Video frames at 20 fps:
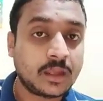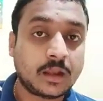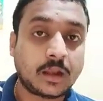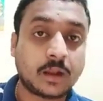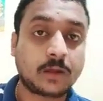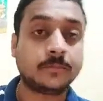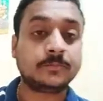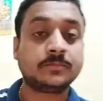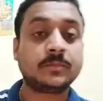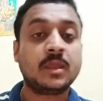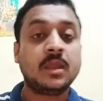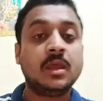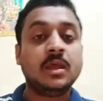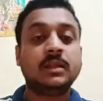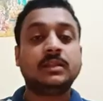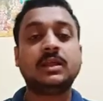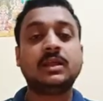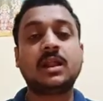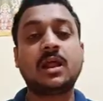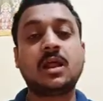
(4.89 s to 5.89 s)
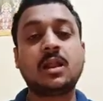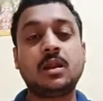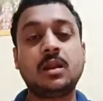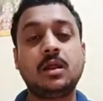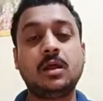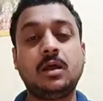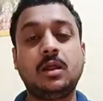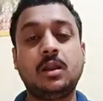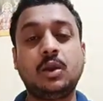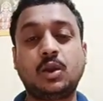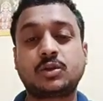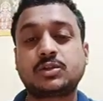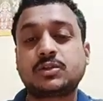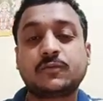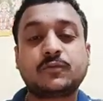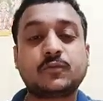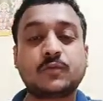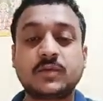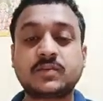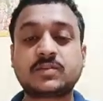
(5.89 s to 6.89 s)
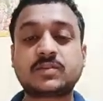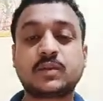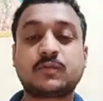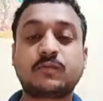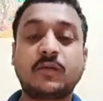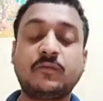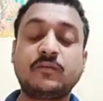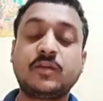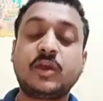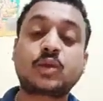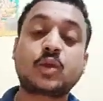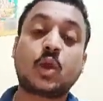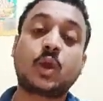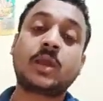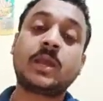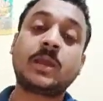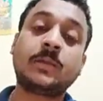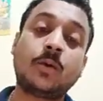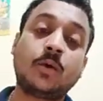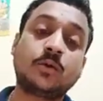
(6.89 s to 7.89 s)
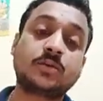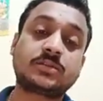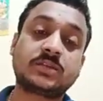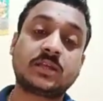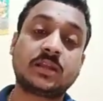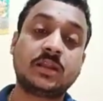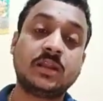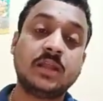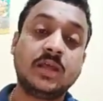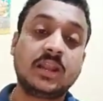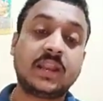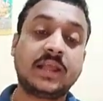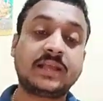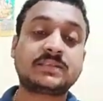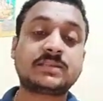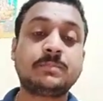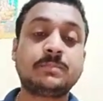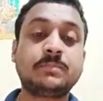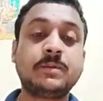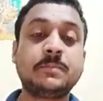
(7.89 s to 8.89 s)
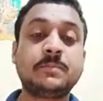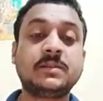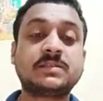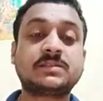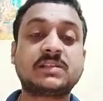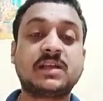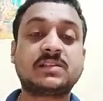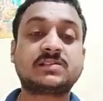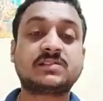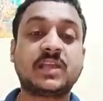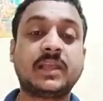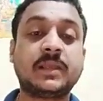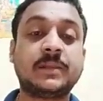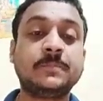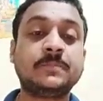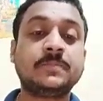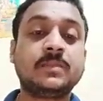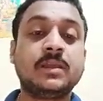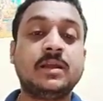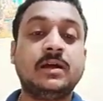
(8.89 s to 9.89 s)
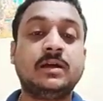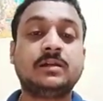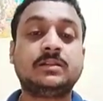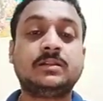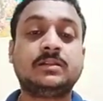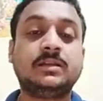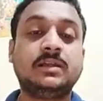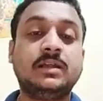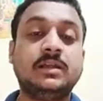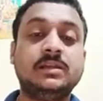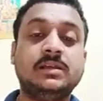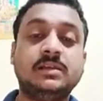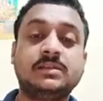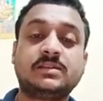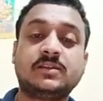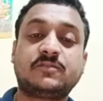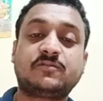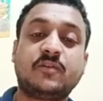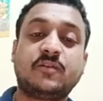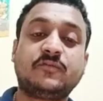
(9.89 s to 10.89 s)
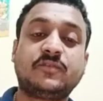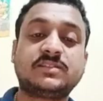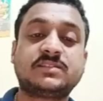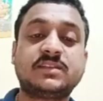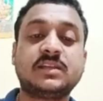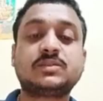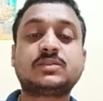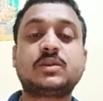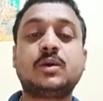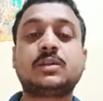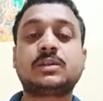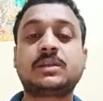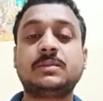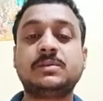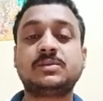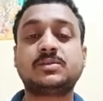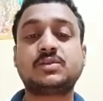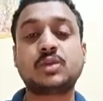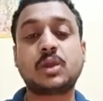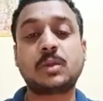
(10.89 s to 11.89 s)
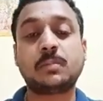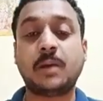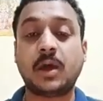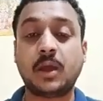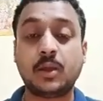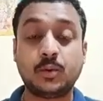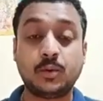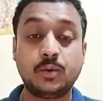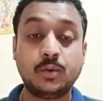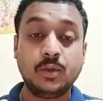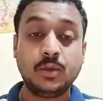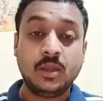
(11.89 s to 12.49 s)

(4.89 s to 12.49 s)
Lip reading: Now, there are lots of questions when we are talking about cell. Like some people are saying, is it from physics or chemistry or bio?